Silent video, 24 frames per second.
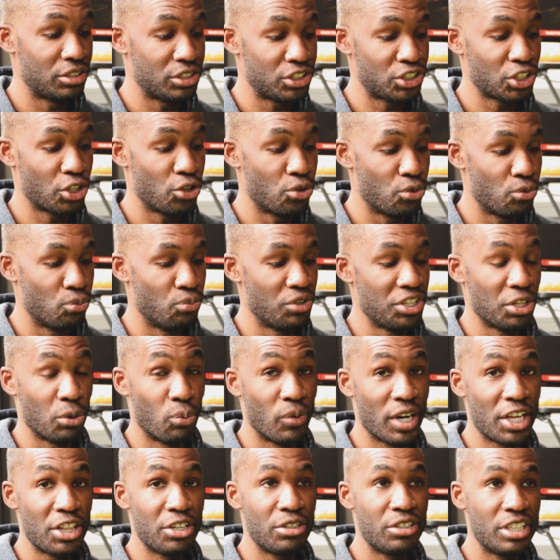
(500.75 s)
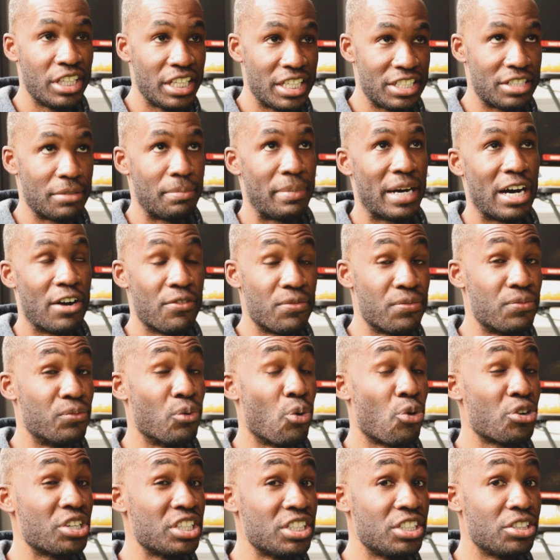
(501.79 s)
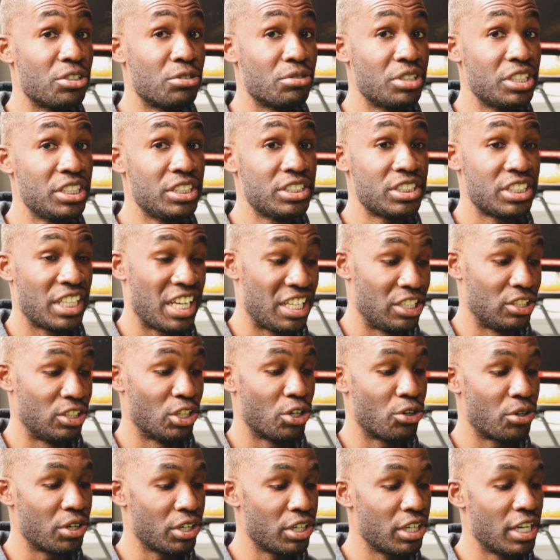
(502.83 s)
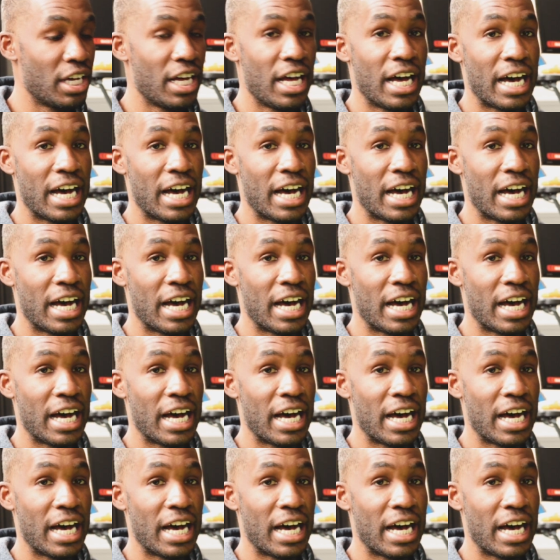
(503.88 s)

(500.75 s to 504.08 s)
So when the weather is about 40 degrees and lower,